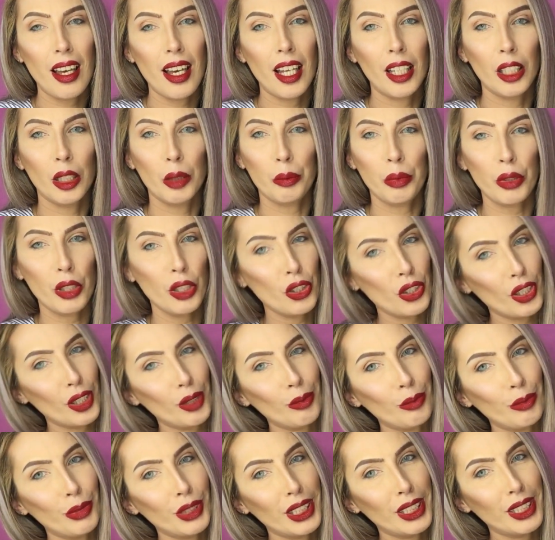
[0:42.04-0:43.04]

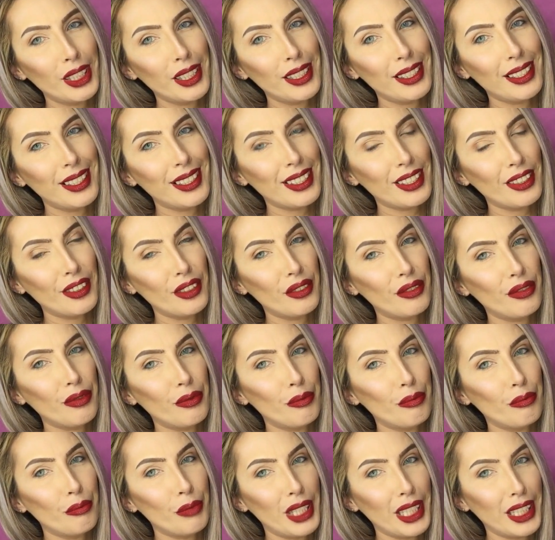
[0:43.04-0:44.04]
alopecia because of
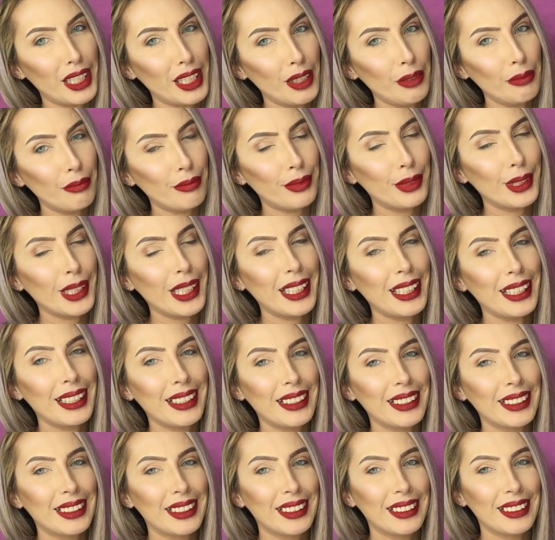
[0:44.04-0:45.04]
makeup,
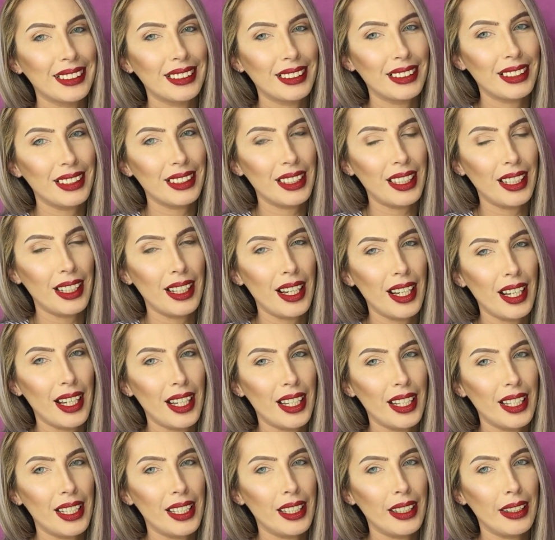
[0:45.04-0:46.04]
and
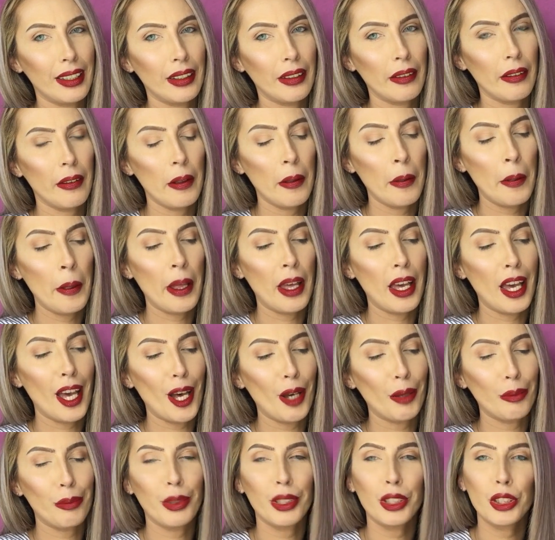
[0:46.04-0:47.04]
I
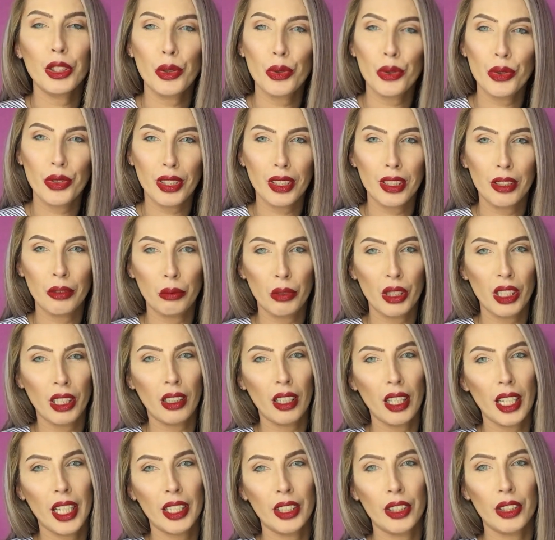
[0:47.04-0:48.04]
have been using wing
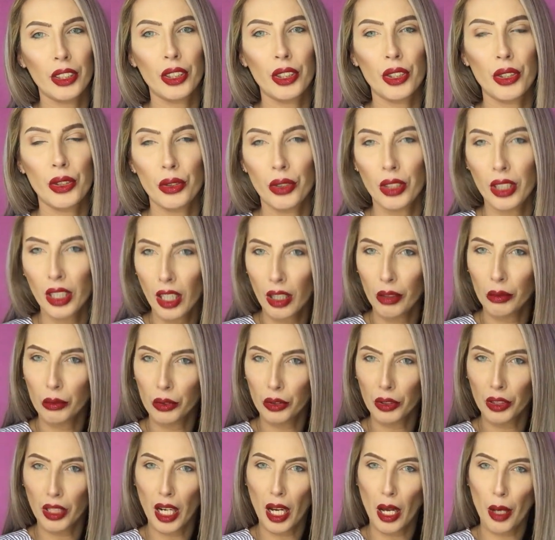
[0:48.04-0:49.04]
liner to
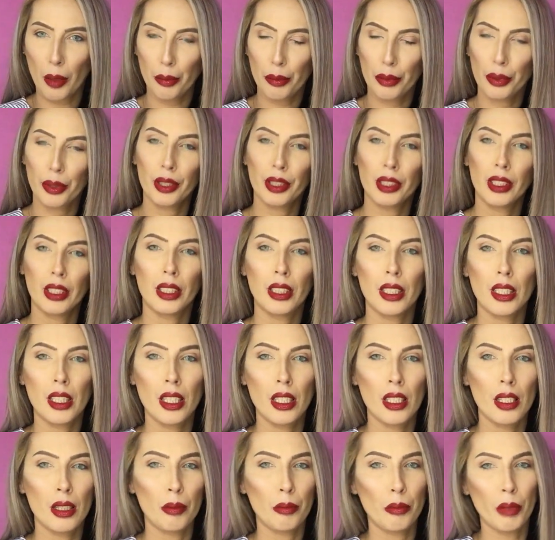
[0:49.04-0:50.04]
cover up
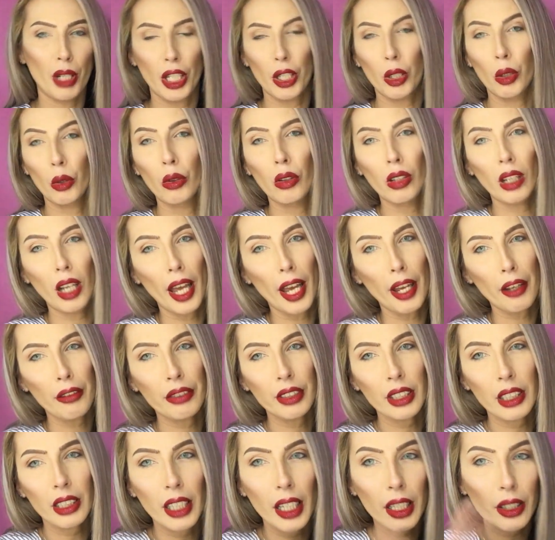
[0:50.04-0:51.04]
my whole
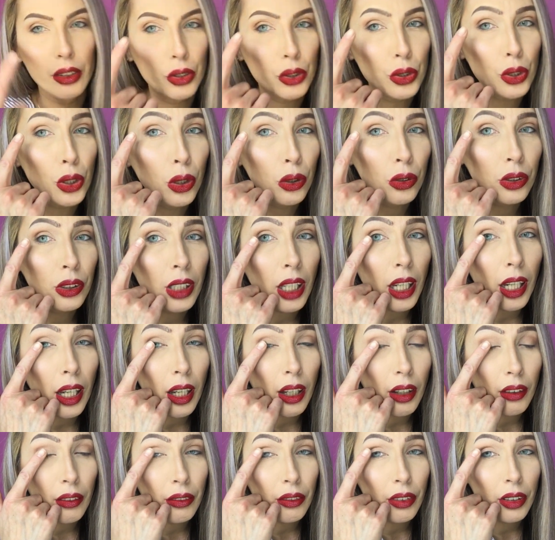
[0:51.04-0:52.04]
life that I don't
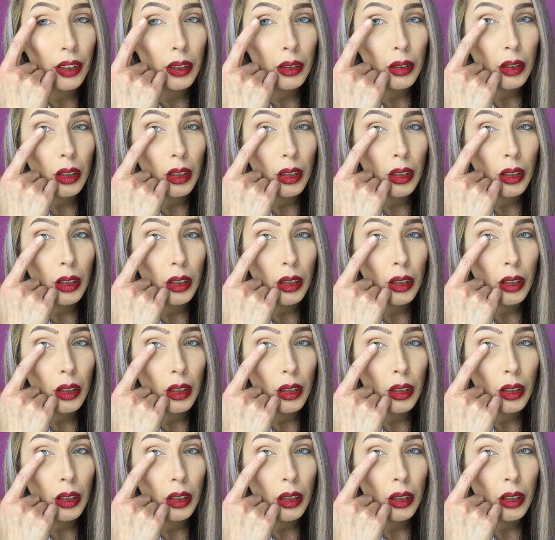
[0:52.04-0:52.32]
have